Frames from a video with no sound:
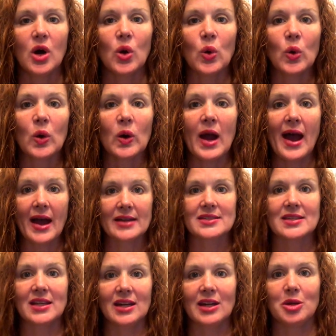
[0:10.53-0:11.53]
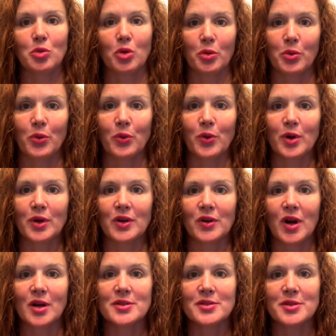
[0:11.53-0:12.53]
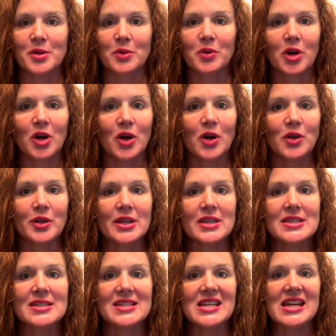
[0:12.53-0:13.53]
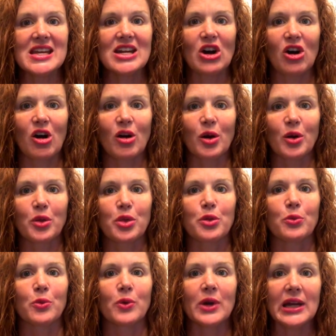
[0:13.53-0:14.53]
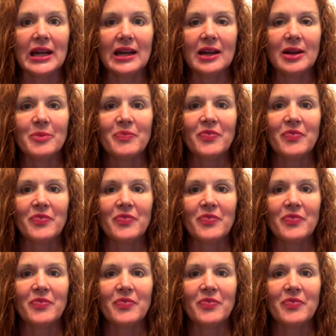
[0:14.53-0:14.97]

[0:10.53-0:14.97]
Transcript: or Accident Report, or also called CR3.